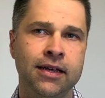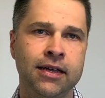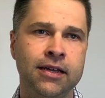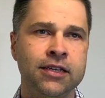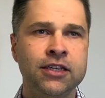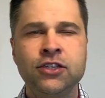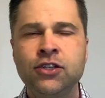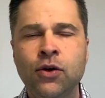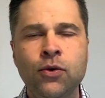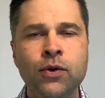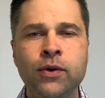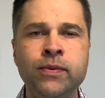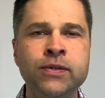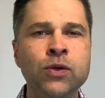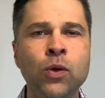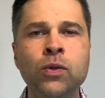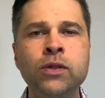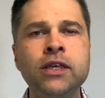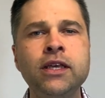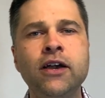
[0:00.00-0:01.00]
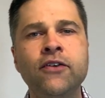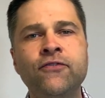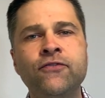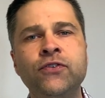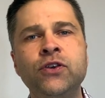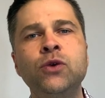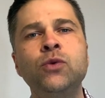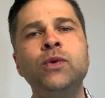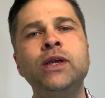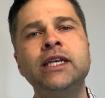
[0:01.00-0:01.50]
You know, it was only a
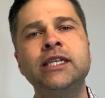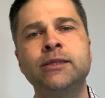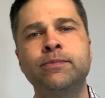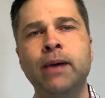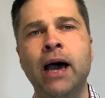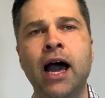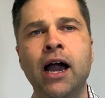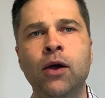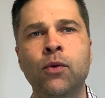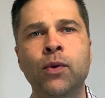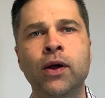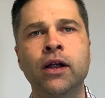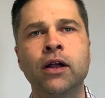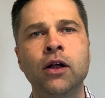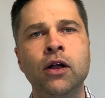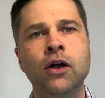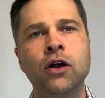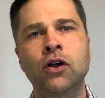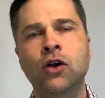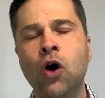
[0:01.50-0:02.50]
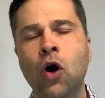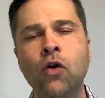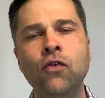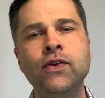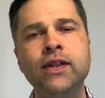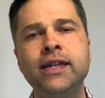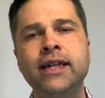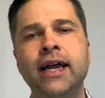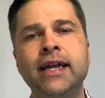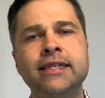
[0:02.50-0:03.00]
few weeks back where
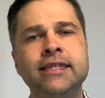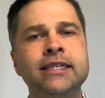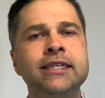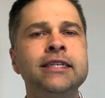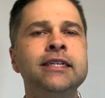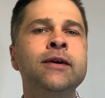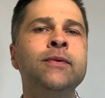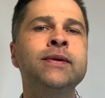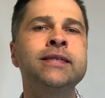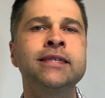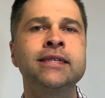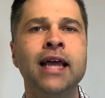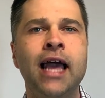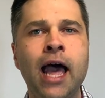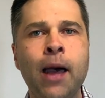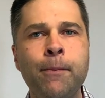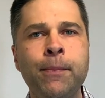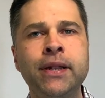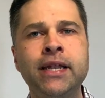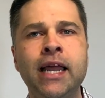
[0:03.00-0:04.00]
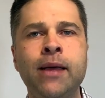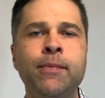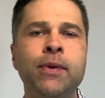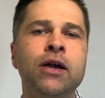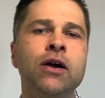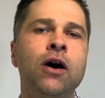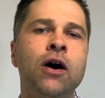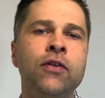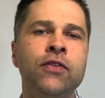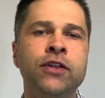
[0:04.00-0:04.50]
COVID-19, it was an epidemic
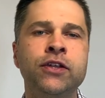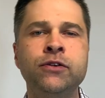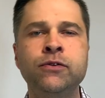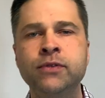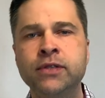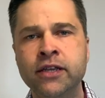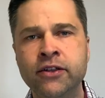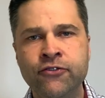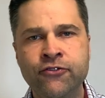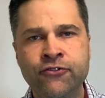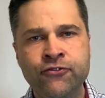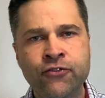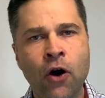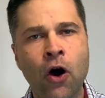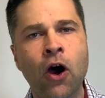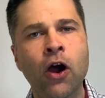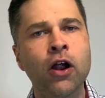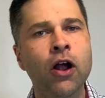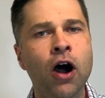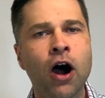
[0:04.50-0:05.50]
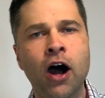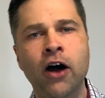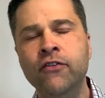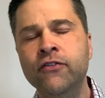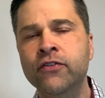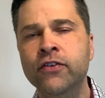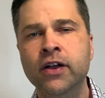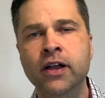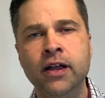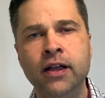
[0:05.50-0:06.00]
on the news in far
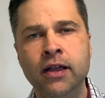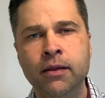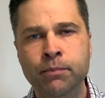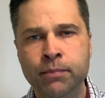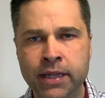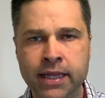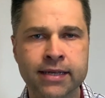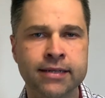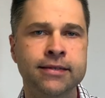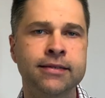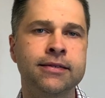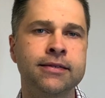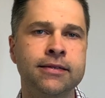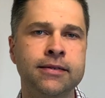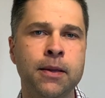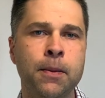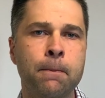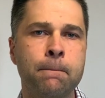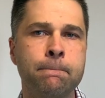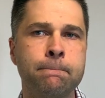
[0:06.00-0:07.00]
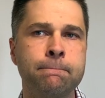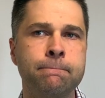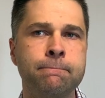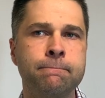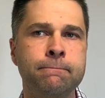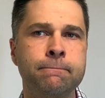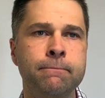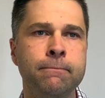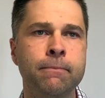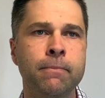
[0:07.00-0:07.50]
off places.
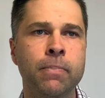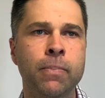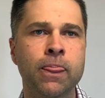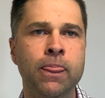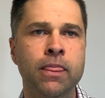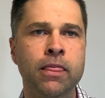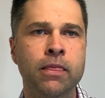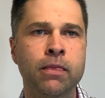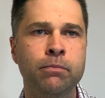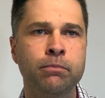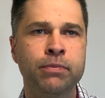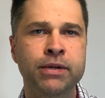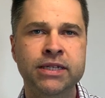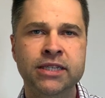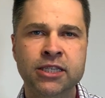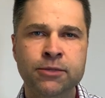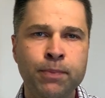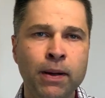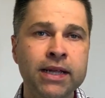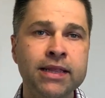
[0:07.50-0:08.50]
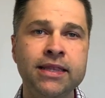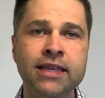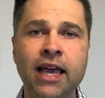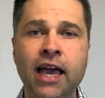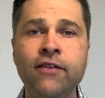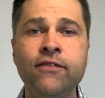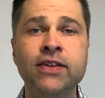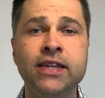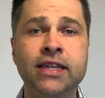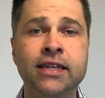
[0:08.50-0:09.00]
But despite the
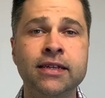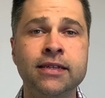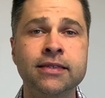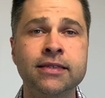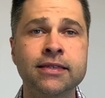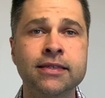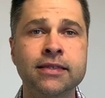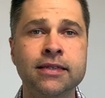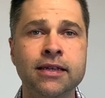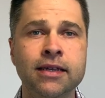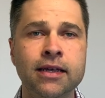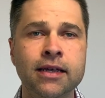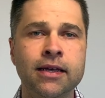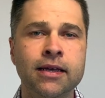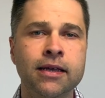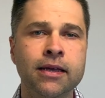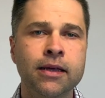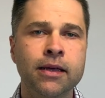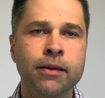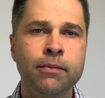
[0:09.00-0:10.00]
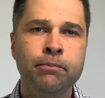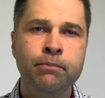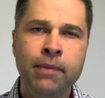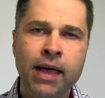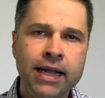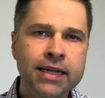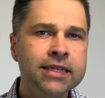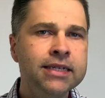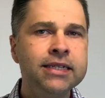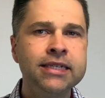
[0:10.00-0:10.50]
evidence,
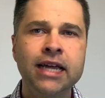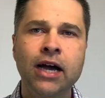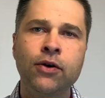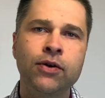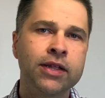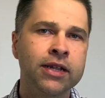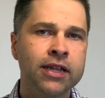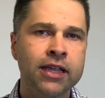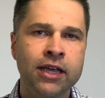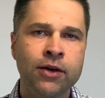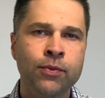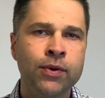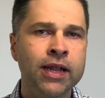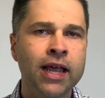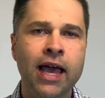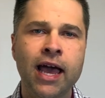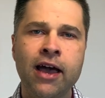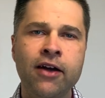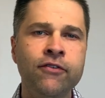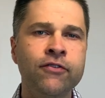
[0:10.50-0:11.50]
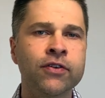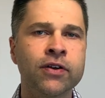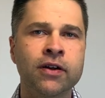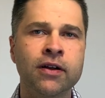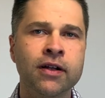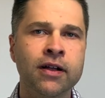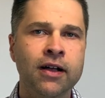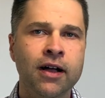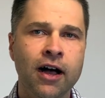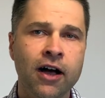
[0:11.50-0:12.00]
many doubted it would ever
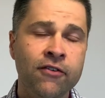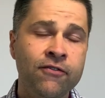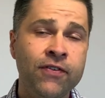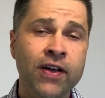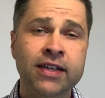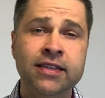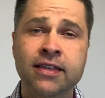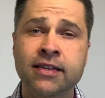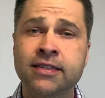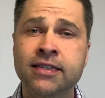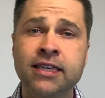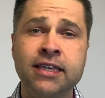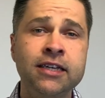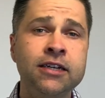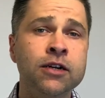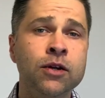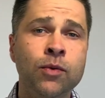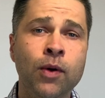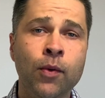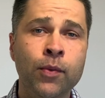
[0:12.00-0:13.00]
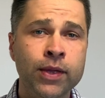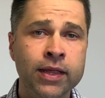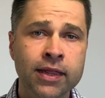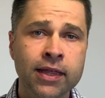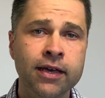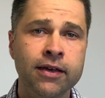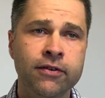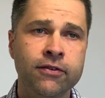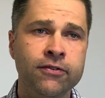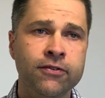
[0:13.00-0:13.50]
affect us here where we
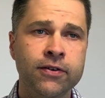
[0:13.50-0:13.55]
live.